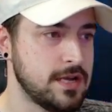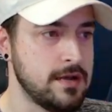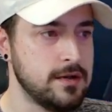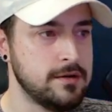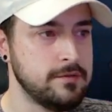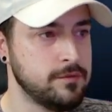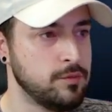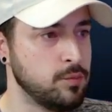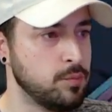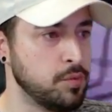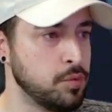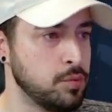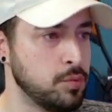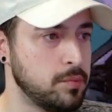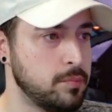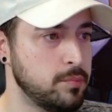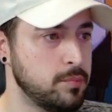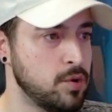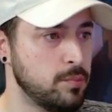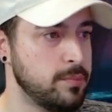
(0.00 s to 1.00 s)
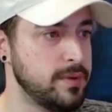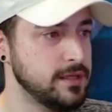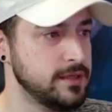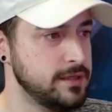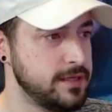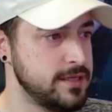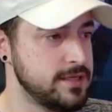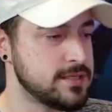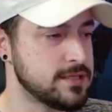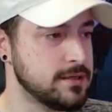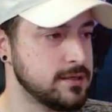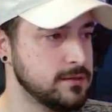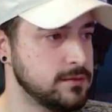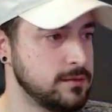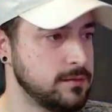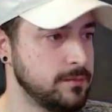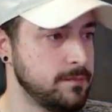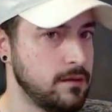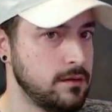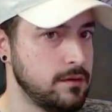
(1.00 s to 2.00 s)
of a mobility
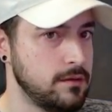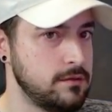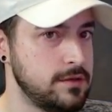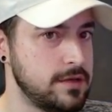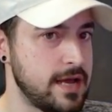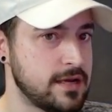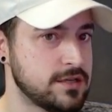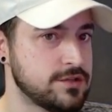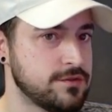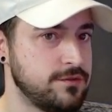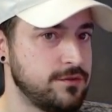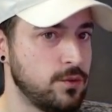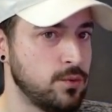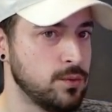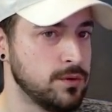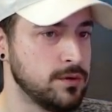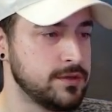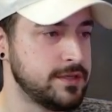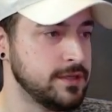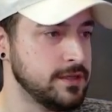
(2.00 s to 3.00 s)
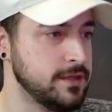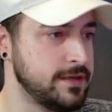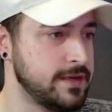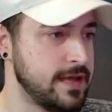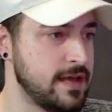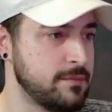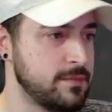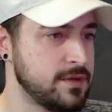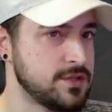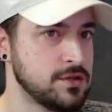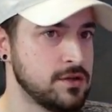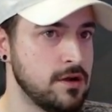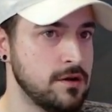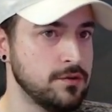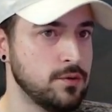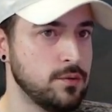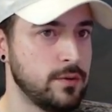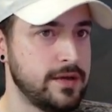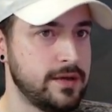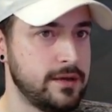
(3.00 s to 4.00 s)
skill. Dash forward, dealing damage along
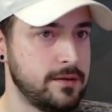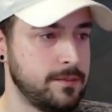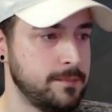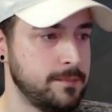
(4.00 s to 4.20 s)
the way.